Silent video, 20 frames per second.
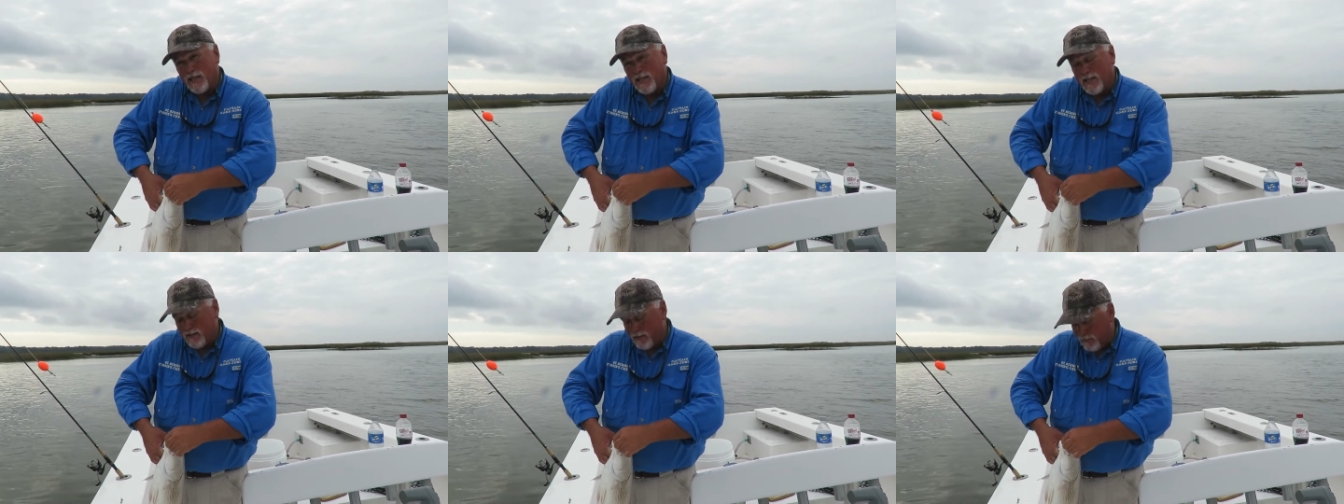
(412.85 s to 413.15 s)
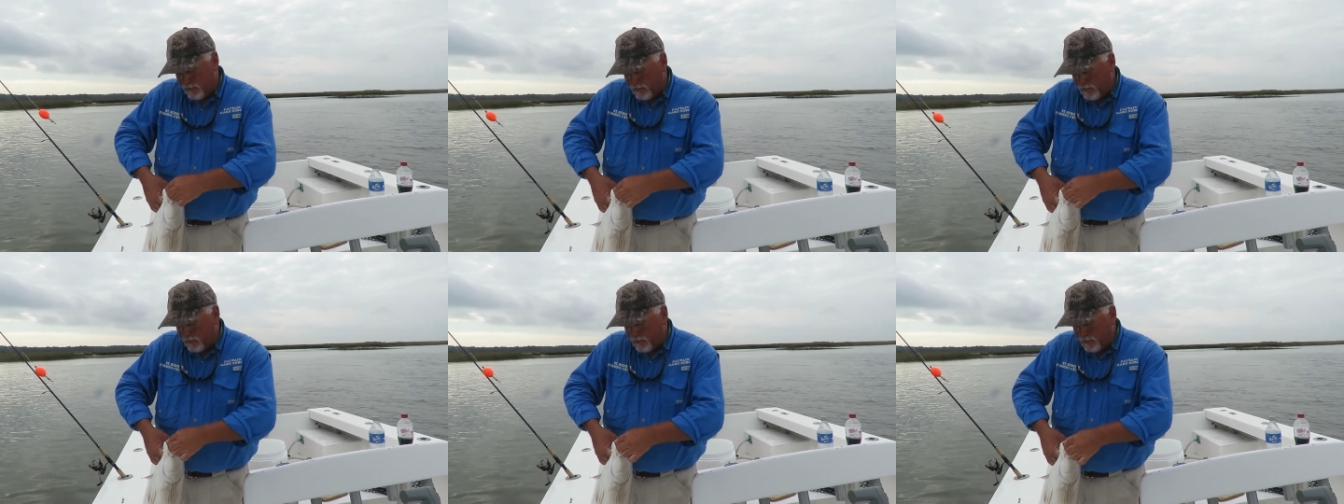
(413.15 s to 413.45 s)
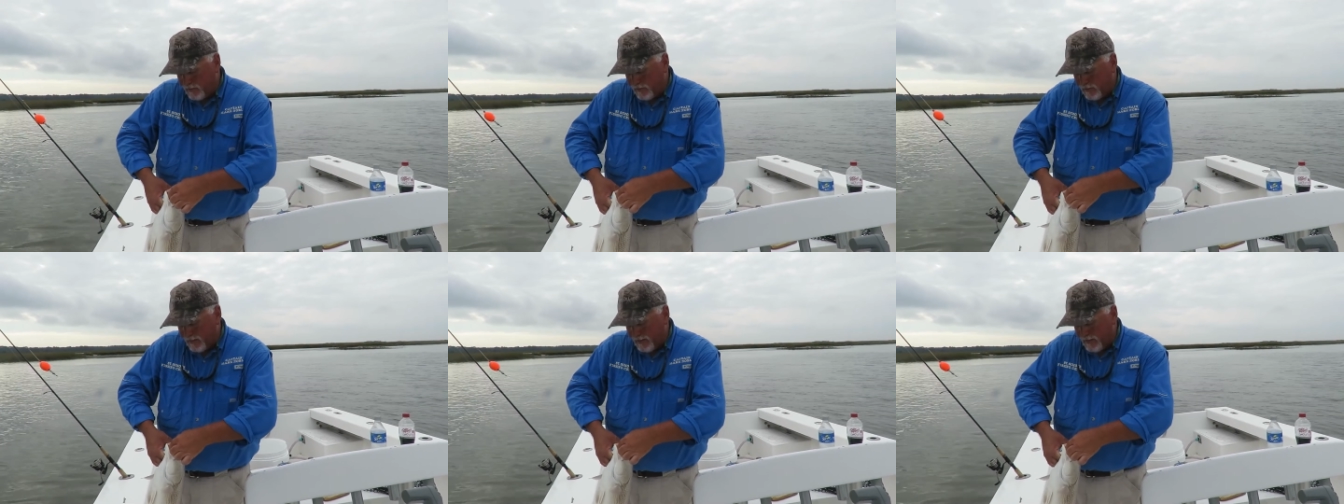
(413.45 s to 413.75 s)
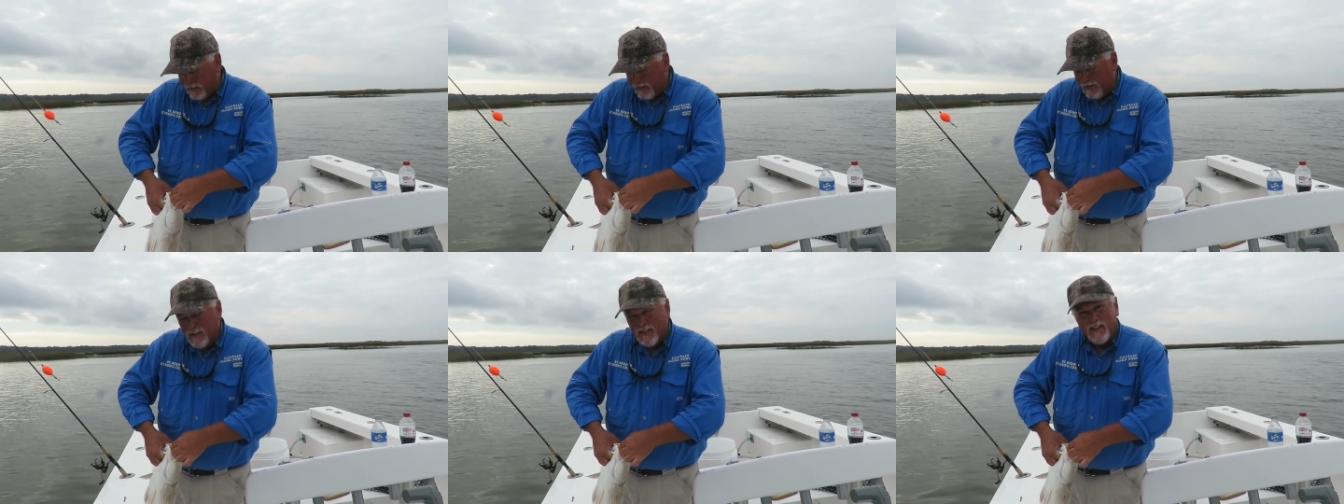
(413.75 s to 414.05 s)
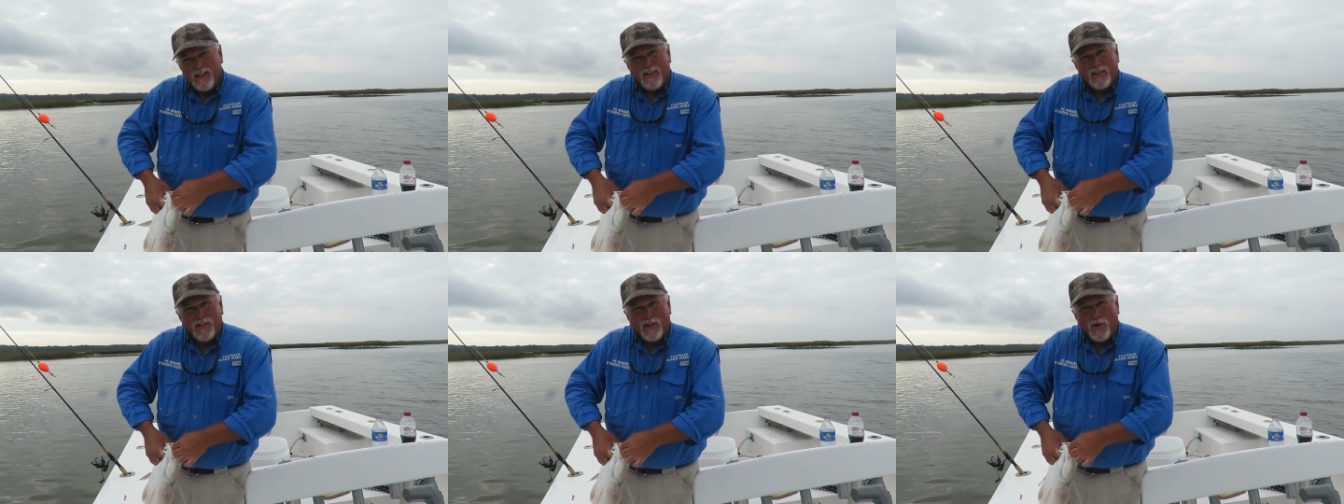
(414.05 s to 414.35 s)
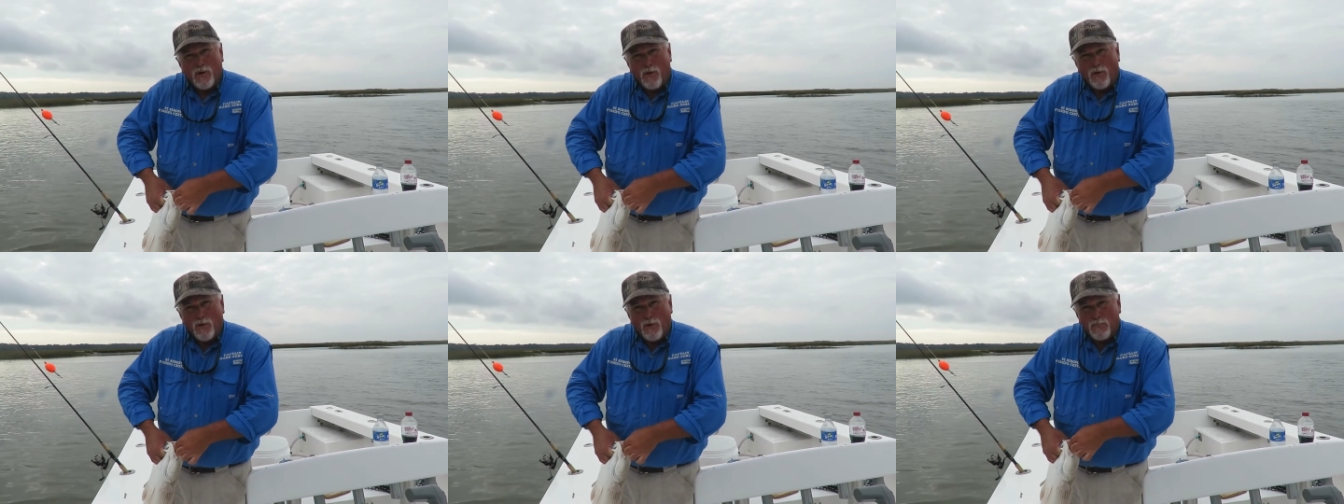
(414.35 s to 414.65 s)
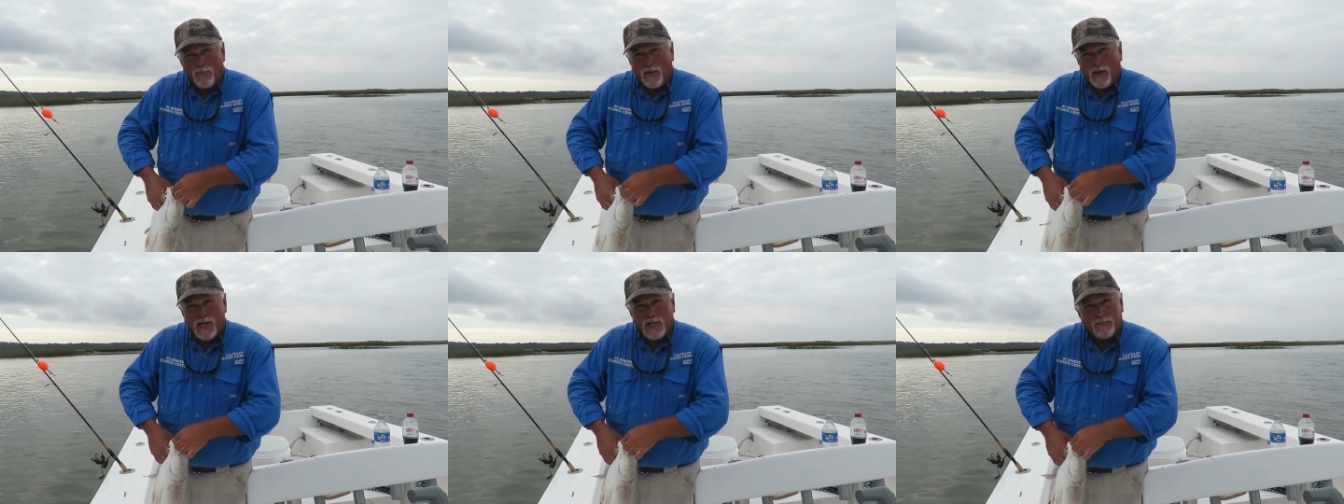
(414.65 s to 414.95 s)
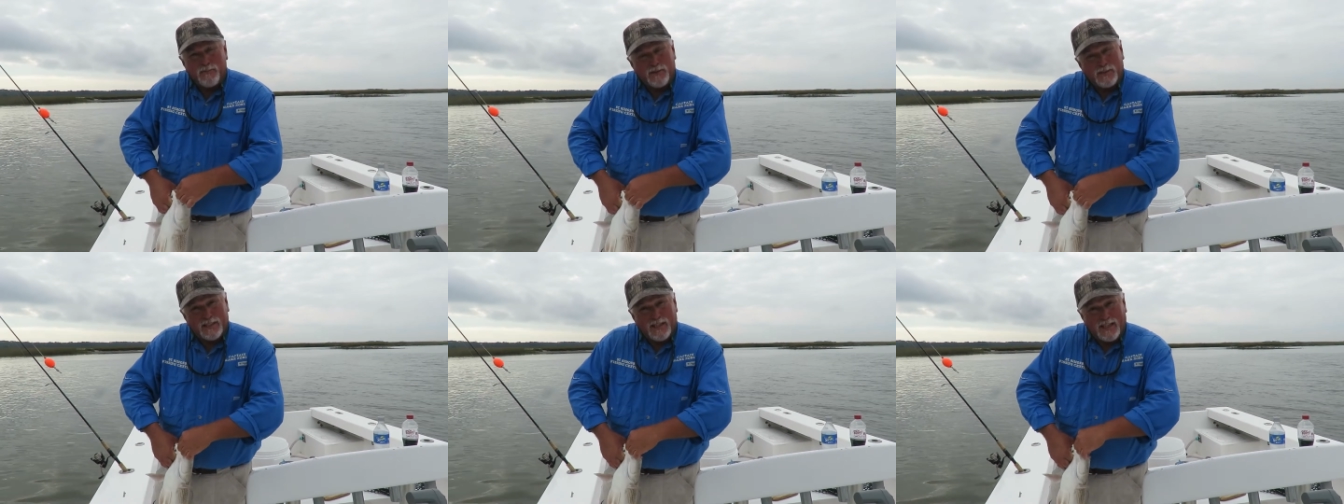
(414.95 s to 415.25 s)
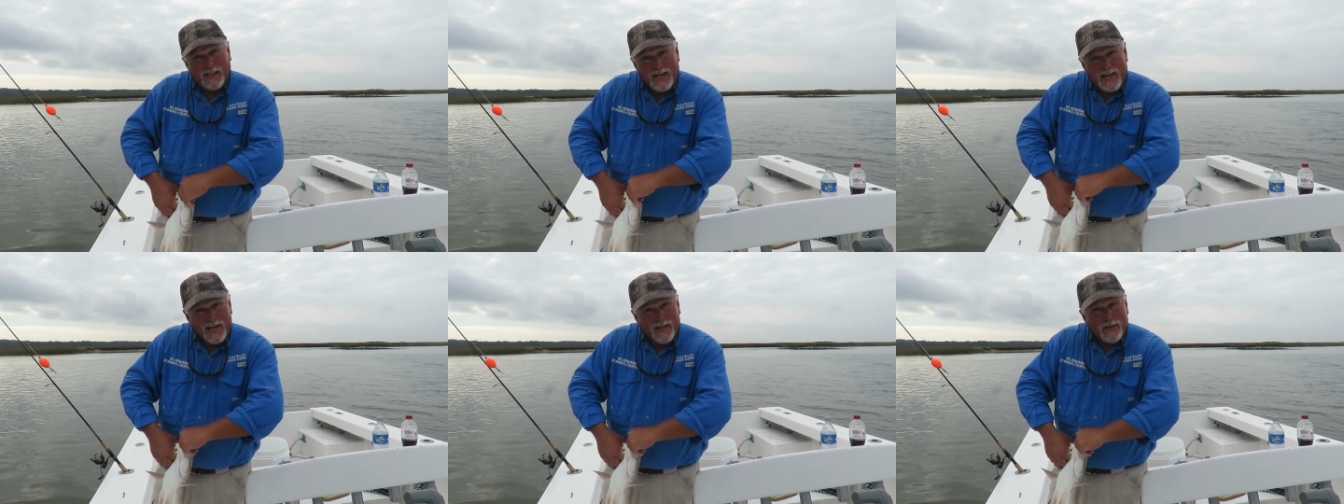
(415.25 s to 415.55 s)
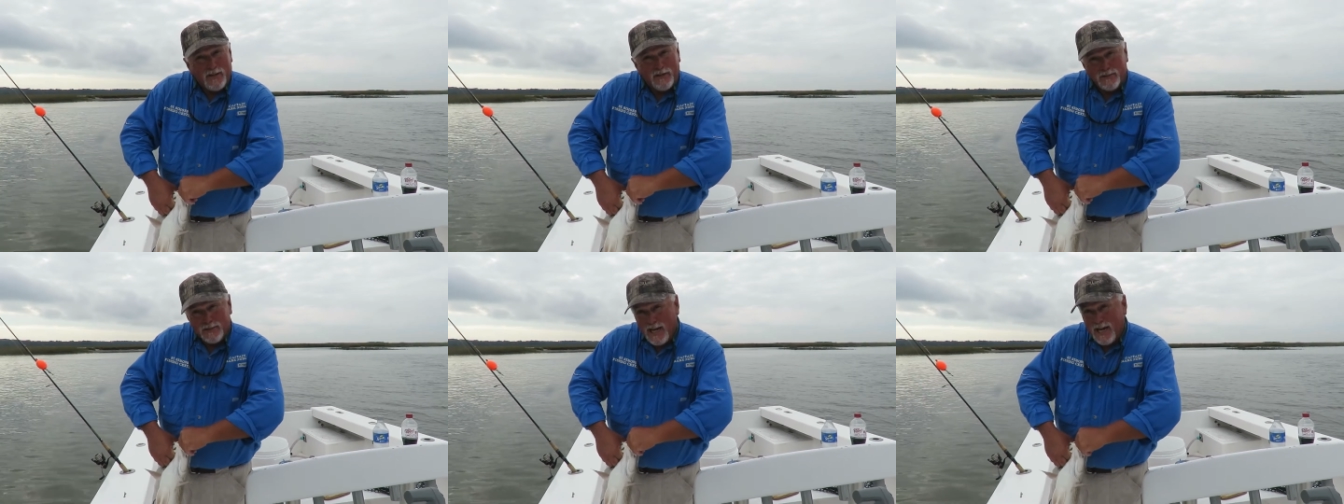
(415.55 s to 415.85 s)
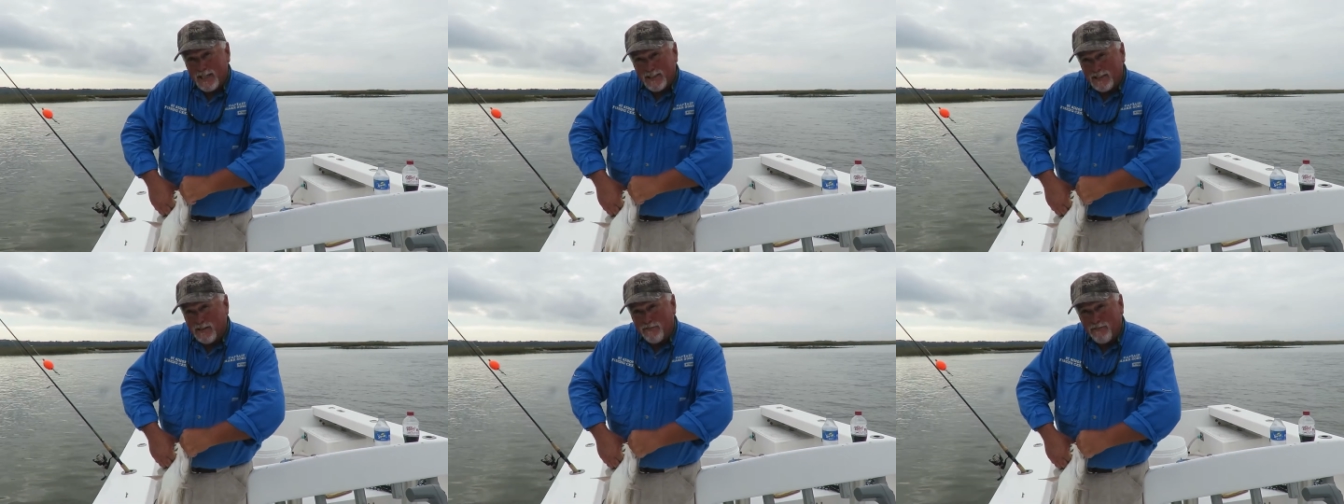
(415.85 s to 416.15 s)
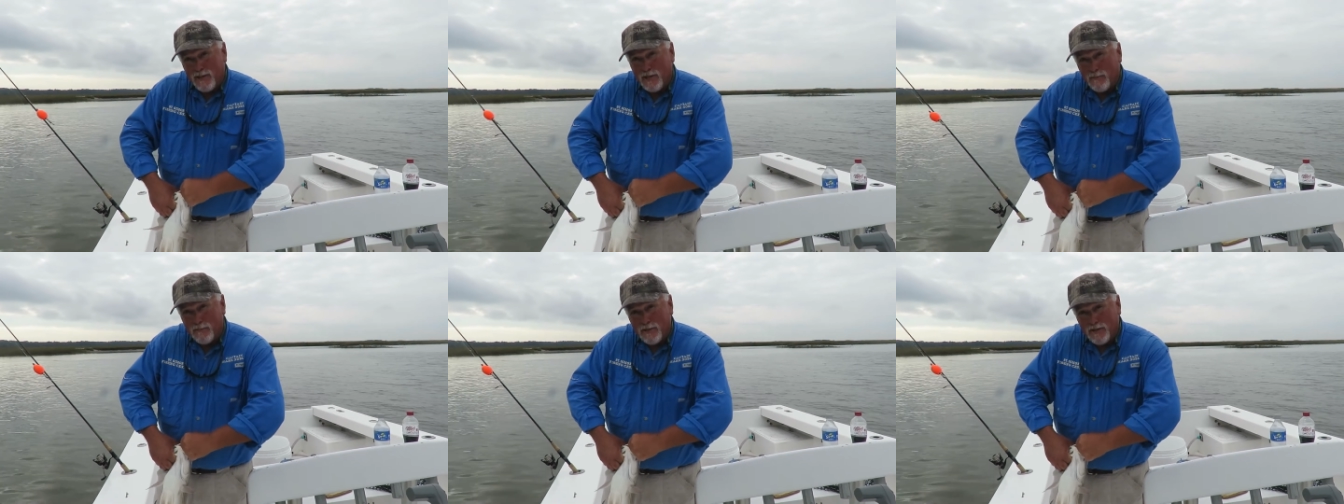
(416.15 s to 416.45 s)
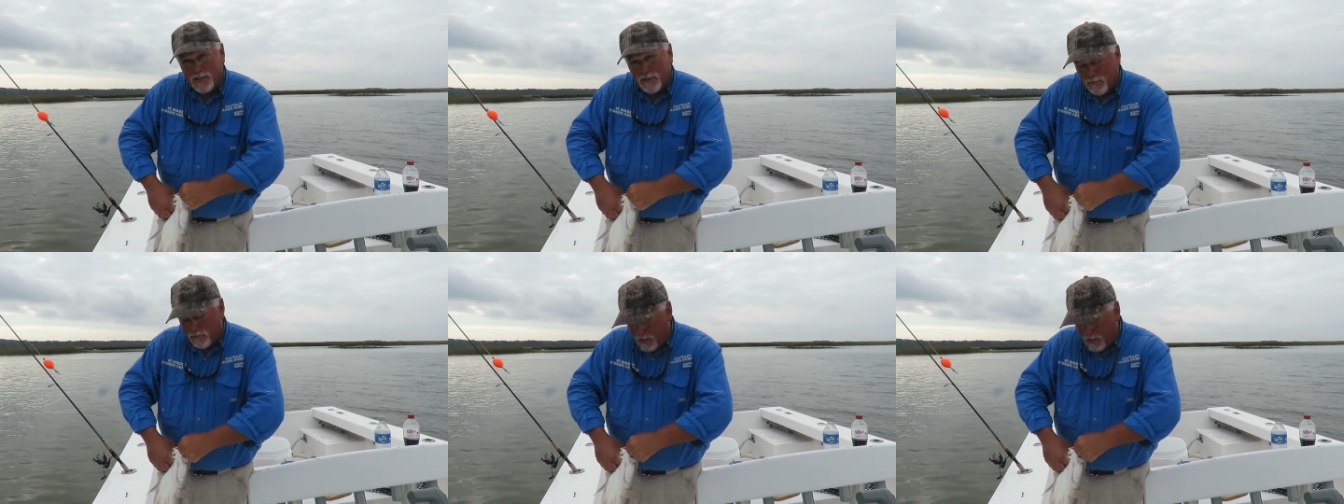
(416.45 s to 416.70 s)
getting the order placed with the lady who's actually filming this